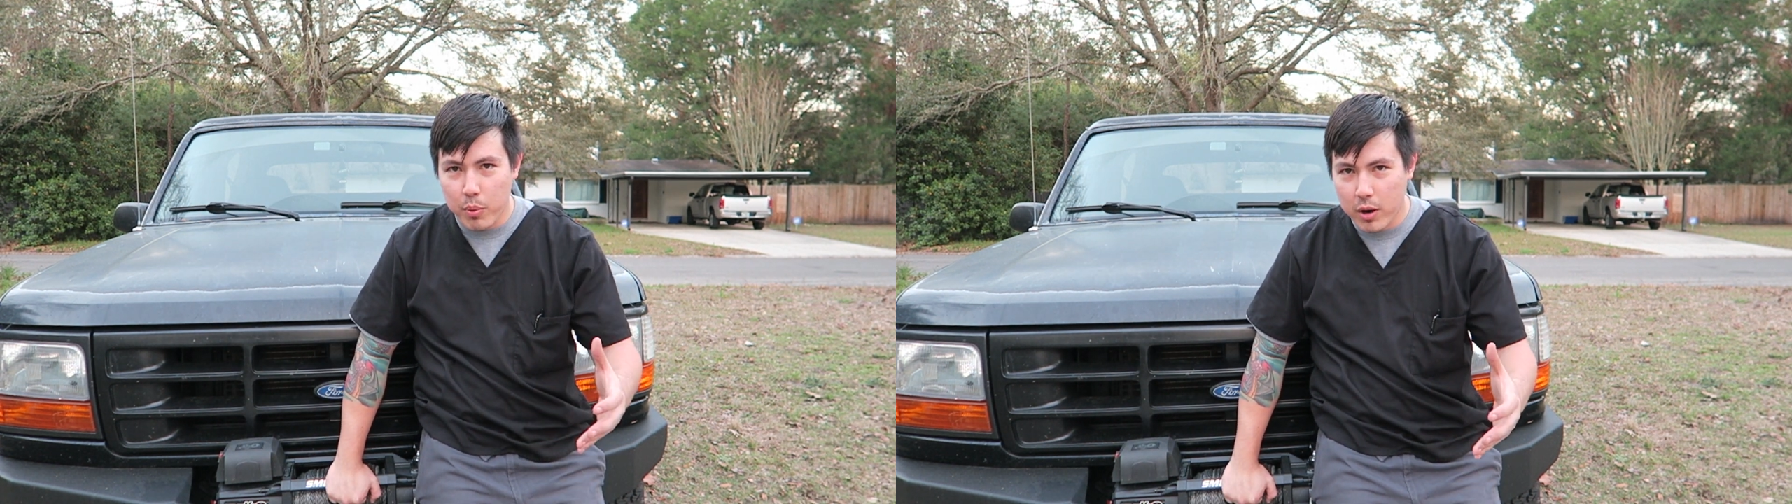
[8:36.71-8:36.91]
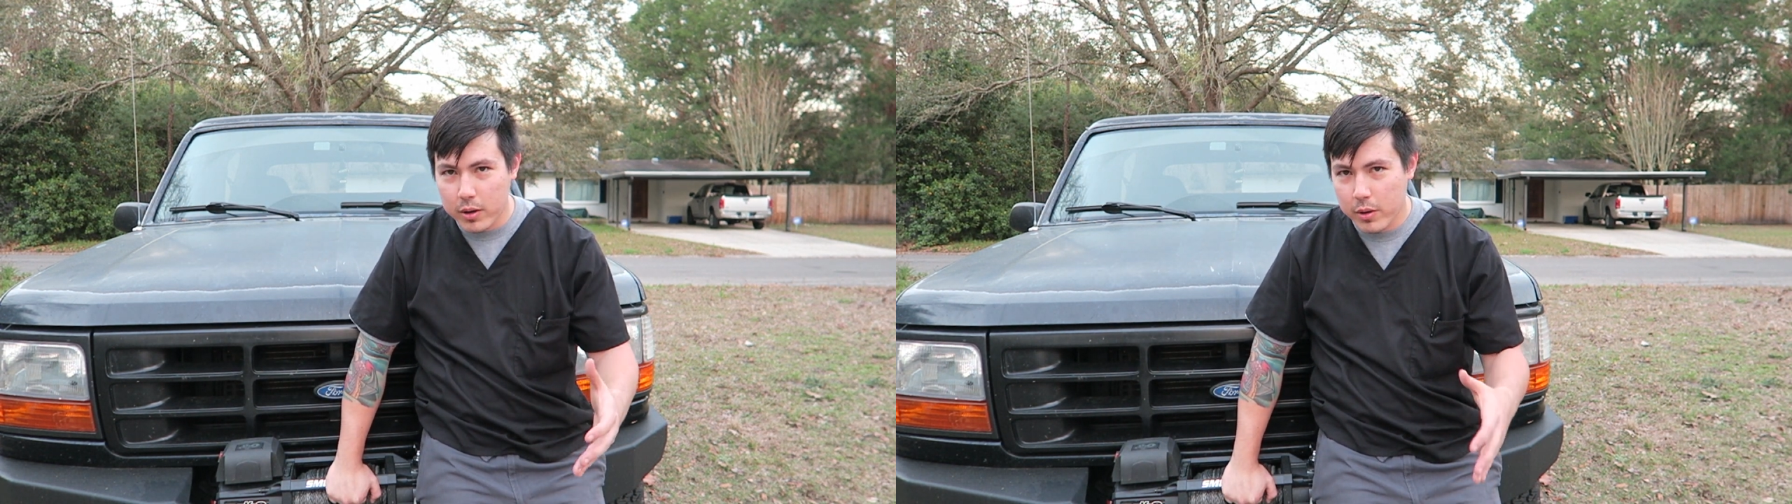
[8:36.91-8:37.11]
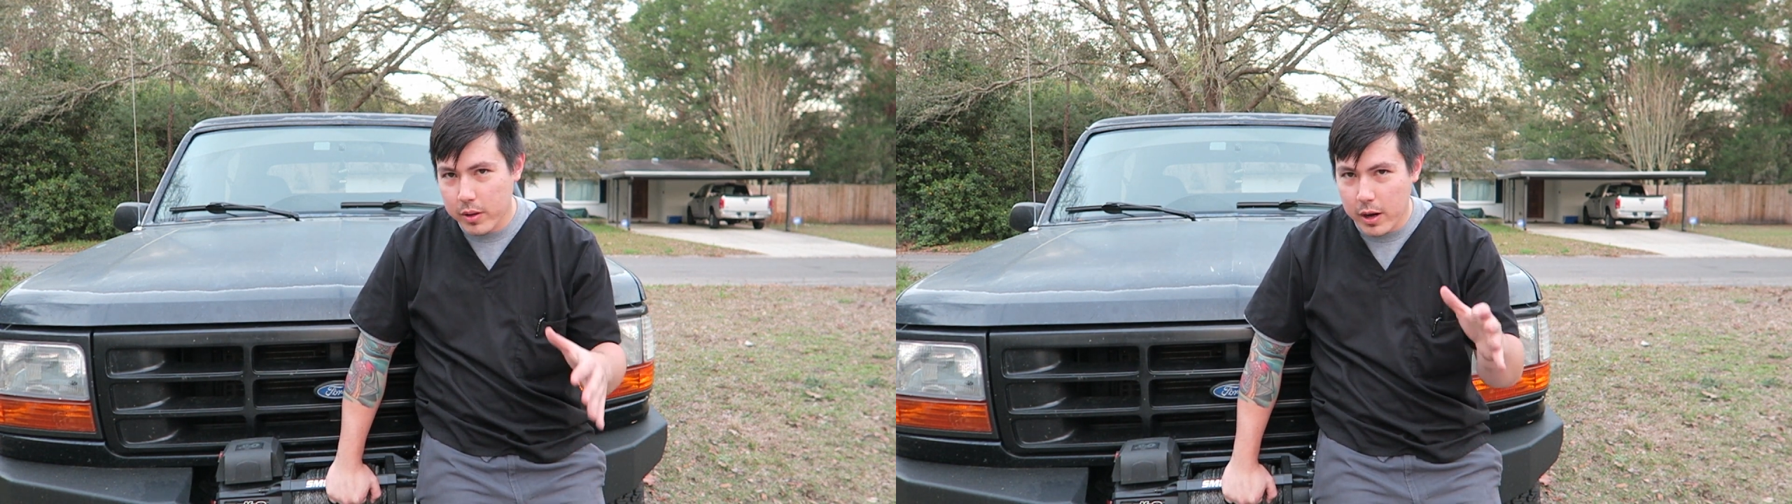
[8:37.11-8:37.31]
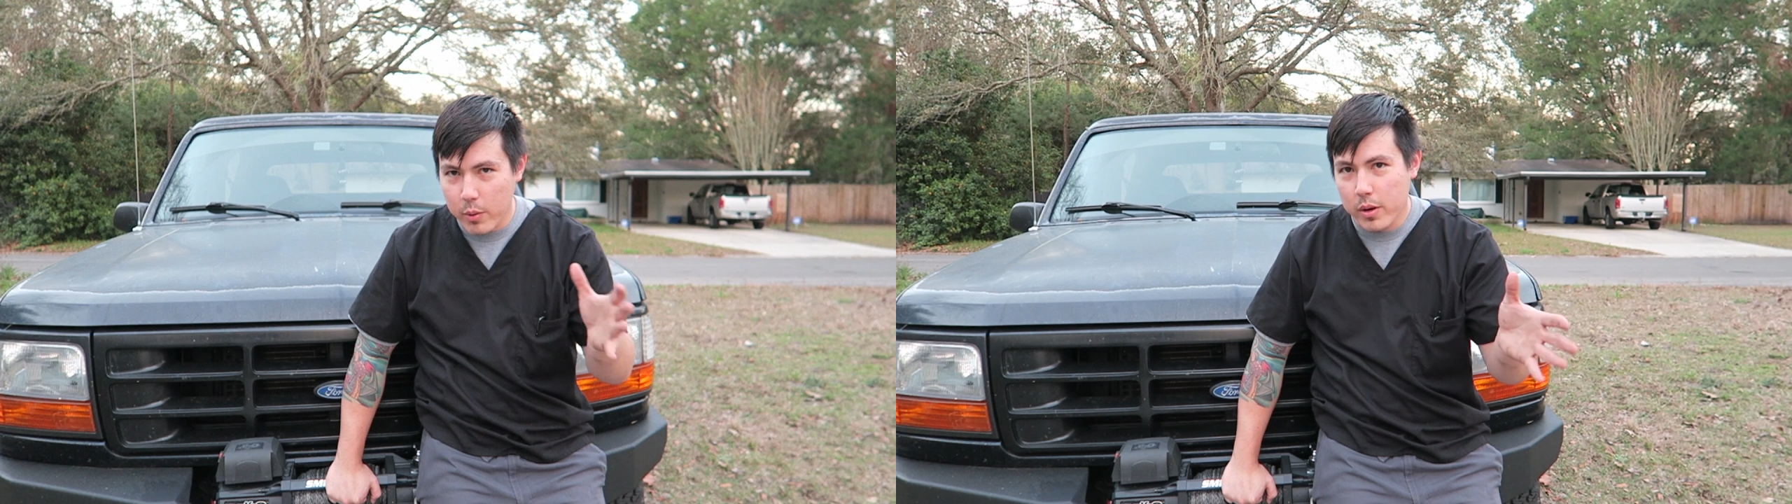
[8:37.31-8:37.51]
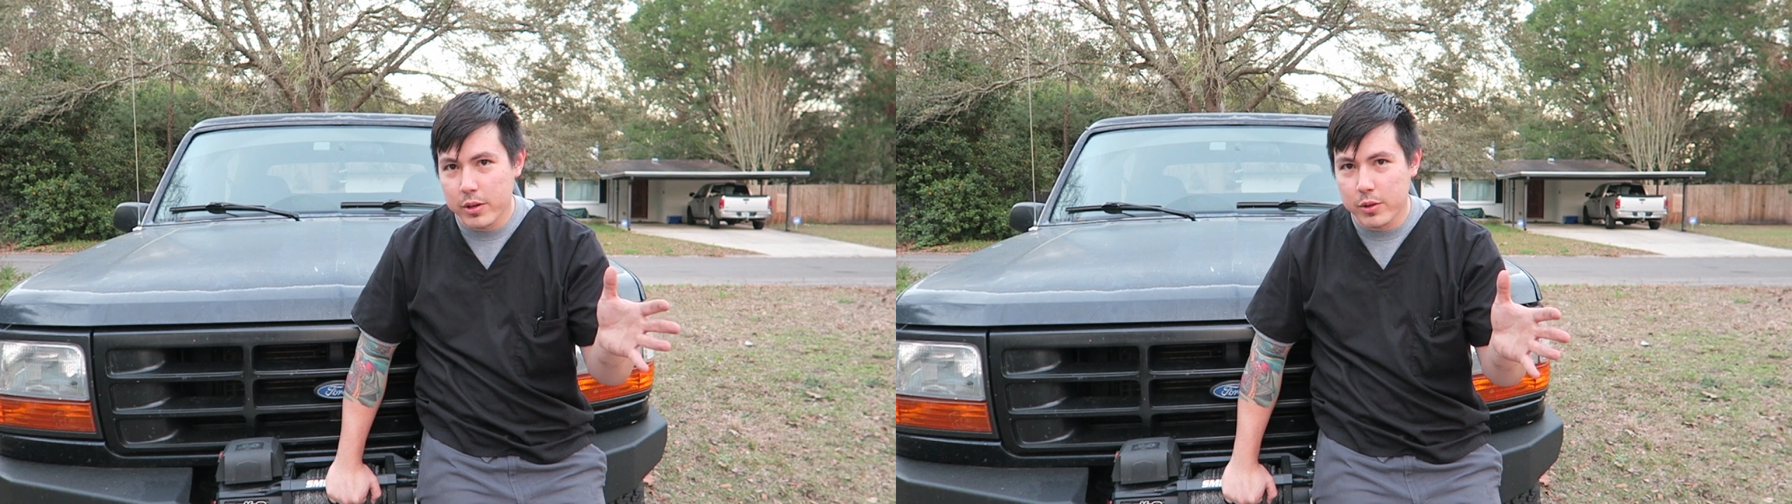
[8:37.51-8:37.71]
Bronco that I
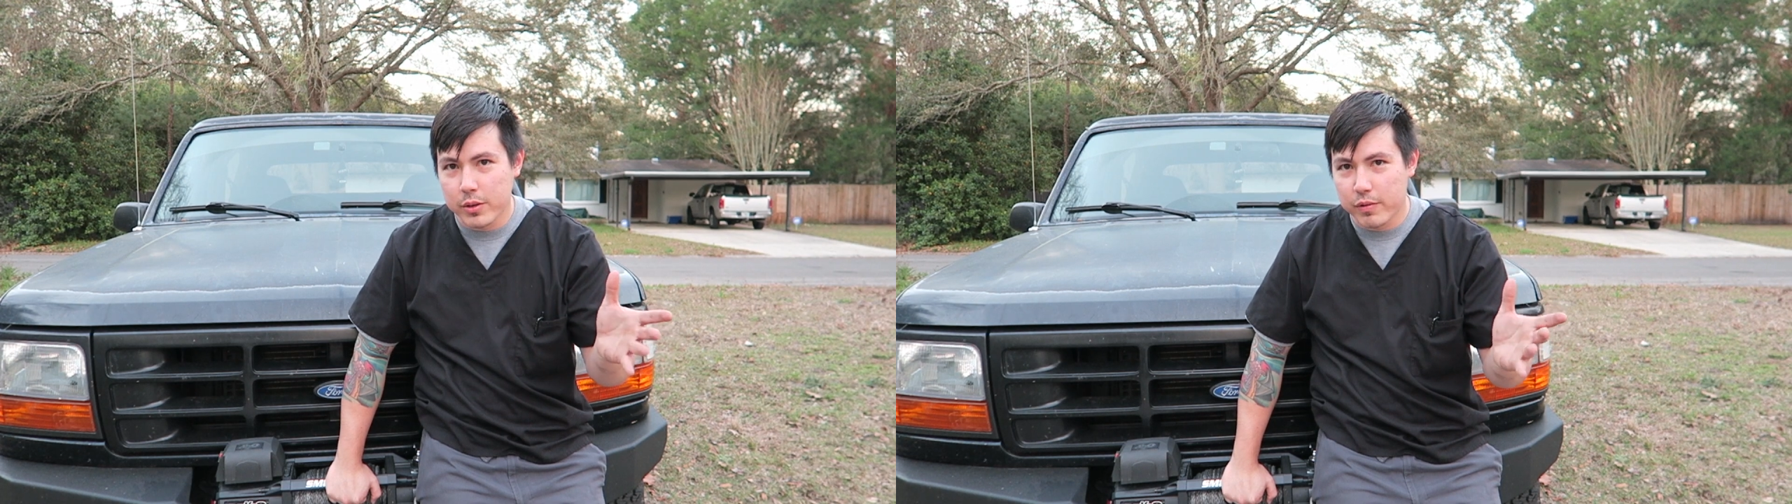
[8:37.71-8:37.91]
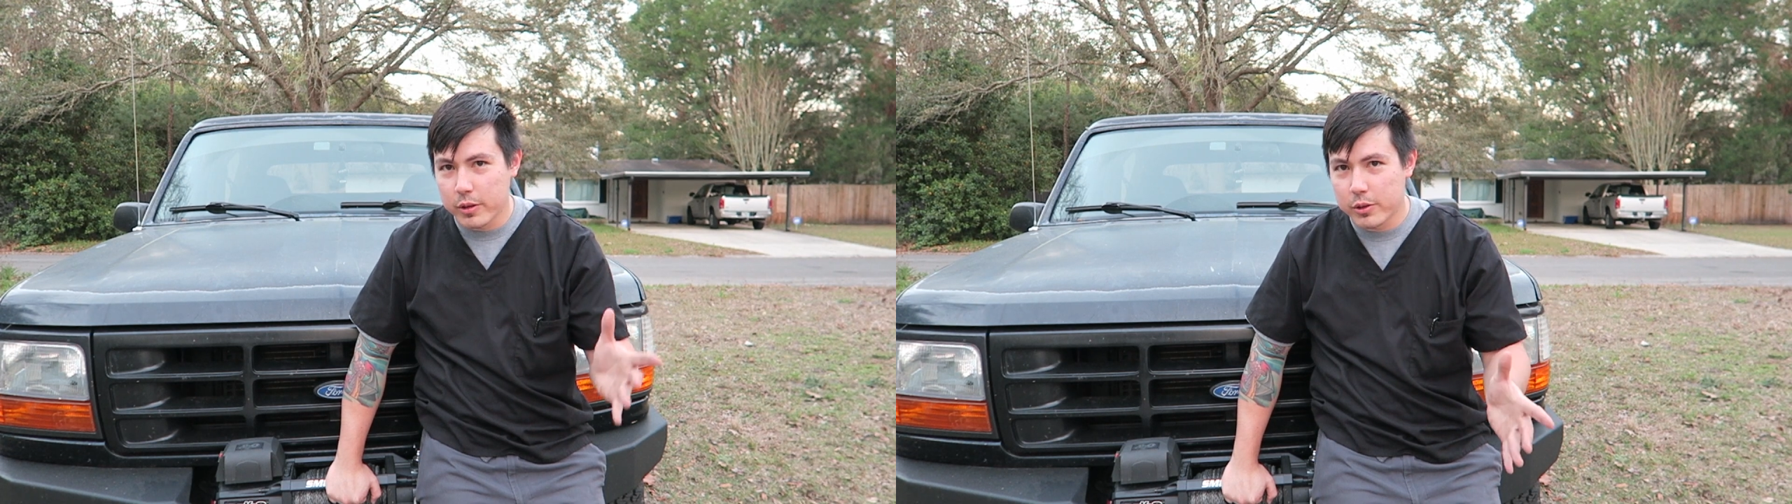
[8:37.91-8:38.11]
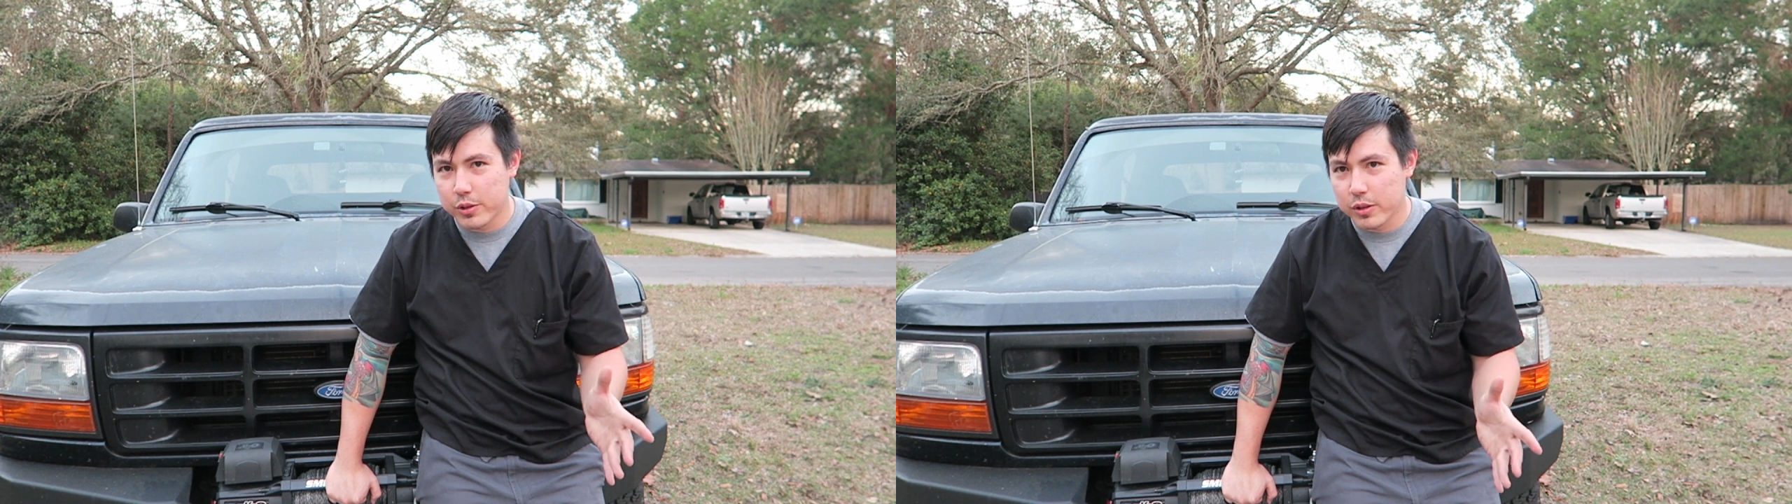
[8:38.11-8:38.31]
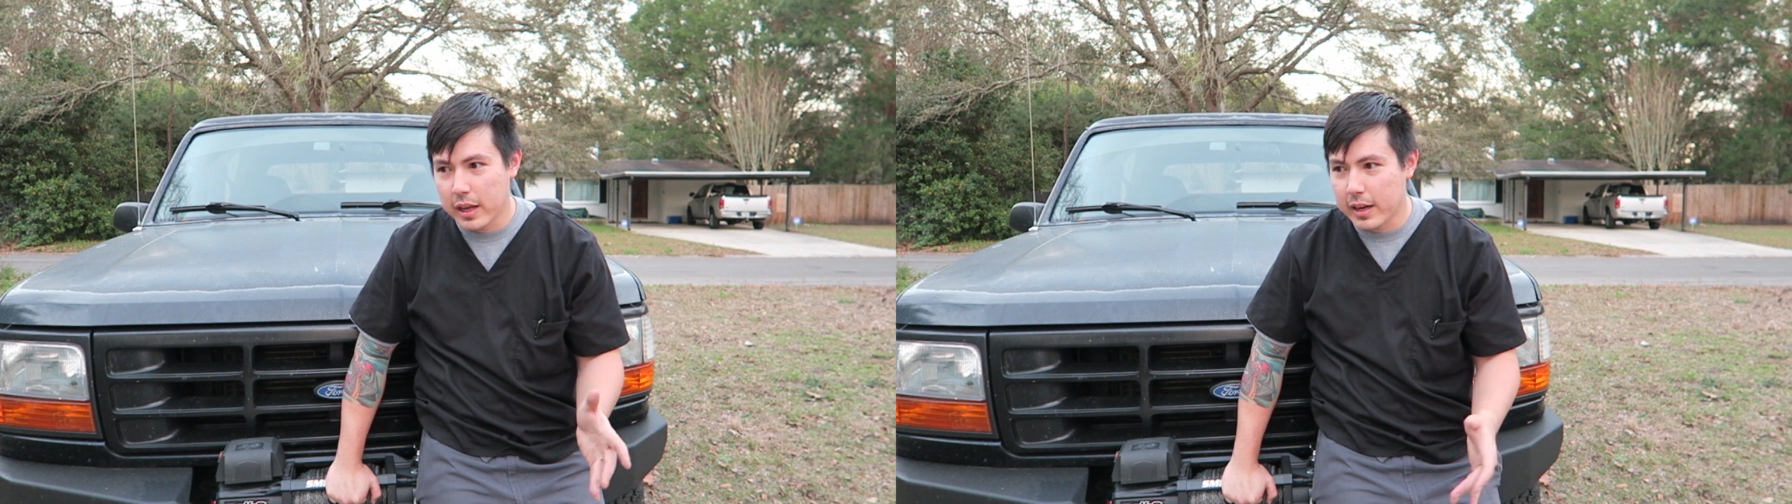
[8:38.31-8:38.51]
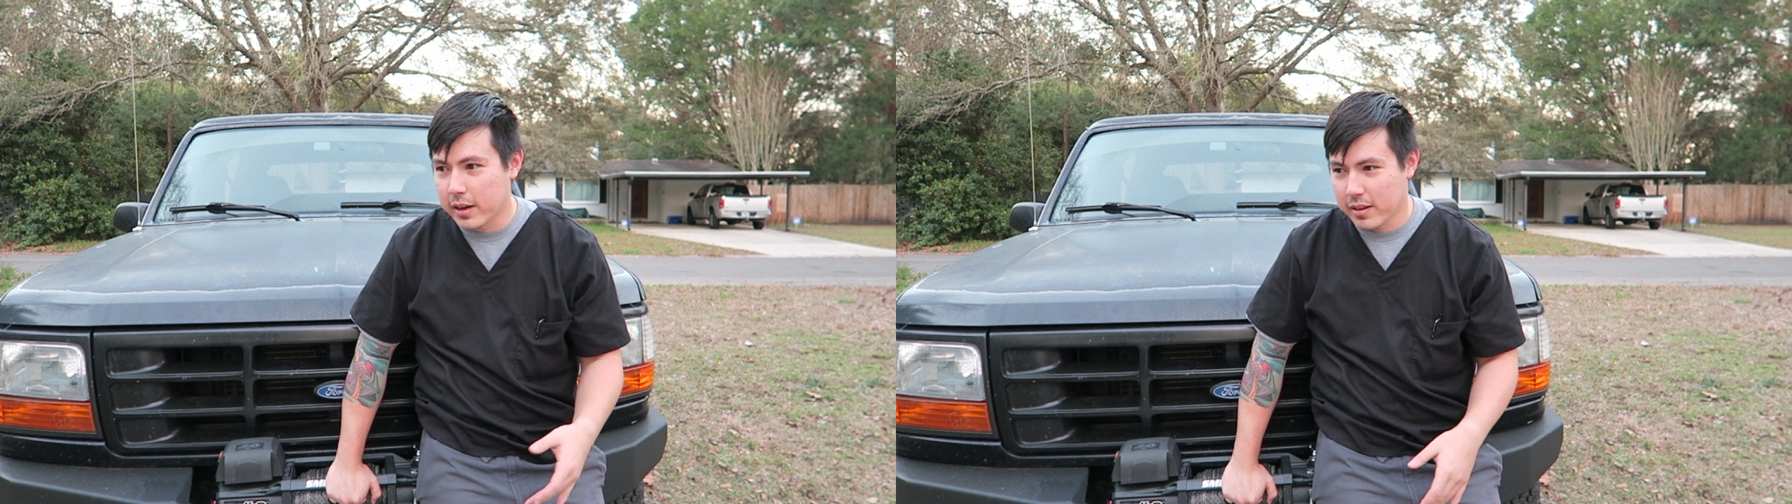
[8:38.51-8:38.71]
want to do in the future,
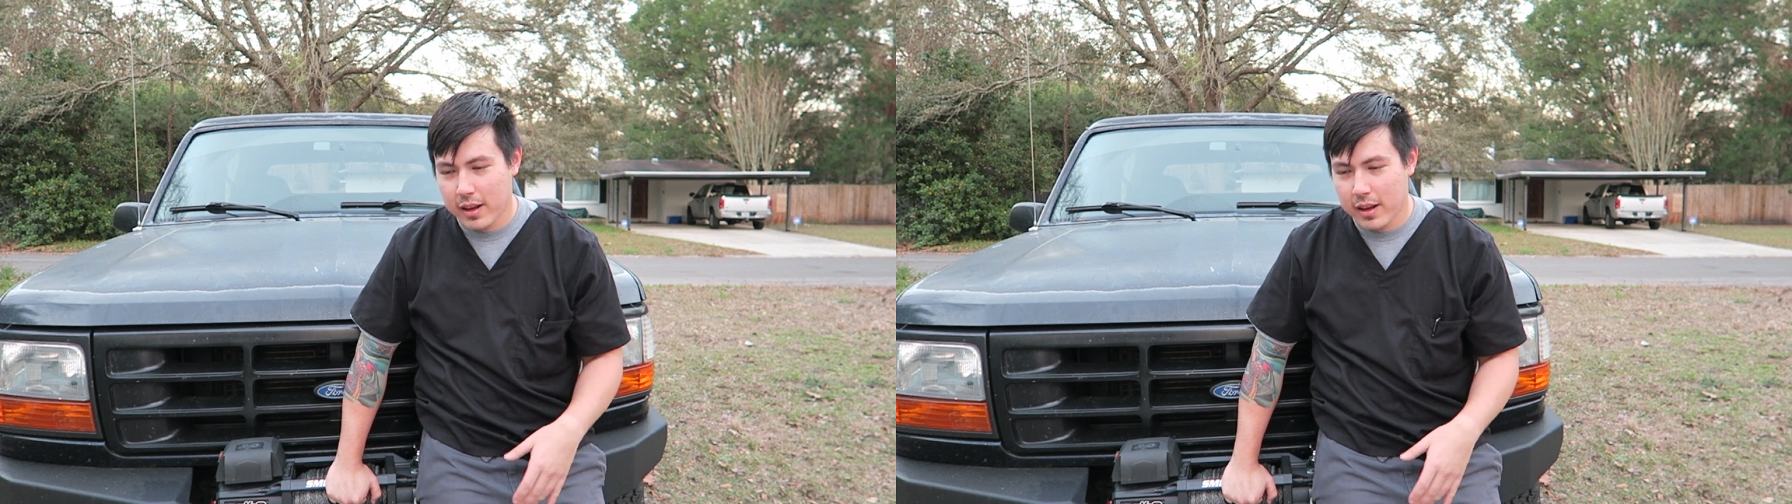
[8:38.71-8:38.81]
like